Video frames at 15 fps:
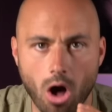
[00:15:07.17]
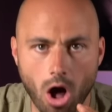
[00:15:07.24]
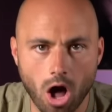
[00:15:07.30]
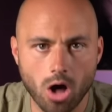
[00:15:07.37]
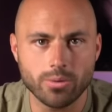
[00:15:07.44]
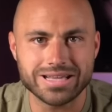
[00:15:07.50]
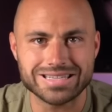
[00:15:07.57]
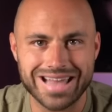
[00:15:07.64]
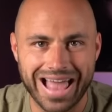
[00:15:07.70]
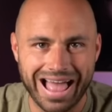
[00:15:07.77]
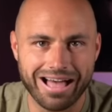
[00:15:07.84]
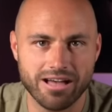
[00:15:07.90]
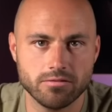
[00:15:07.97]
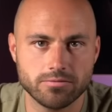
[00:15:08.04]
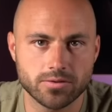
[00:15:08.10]
always
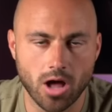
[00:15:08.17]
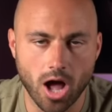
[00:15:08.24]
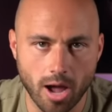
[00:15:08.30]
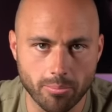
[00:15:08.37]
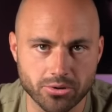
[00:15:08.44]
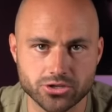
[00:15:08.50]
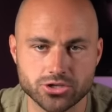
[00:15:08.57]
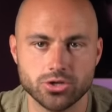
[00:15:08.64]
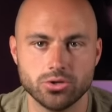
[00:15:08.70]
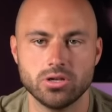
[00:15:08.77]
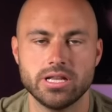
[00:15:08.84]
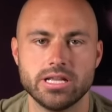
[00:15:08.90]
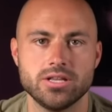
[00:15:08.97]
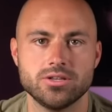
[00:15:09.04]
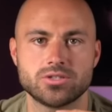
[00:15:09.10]
have
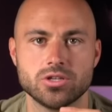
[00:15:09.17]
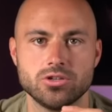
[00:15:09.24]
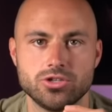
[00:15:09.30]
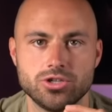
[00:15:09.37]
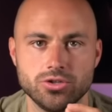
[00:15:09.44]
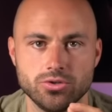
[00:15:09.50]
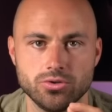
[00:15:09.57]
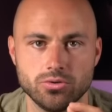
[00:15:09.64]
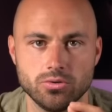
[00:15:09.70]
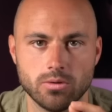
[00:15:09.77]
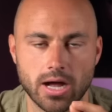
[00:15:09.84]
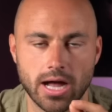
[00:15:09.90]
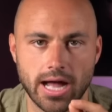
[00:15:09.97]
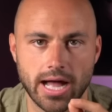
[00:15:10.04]
opportunities to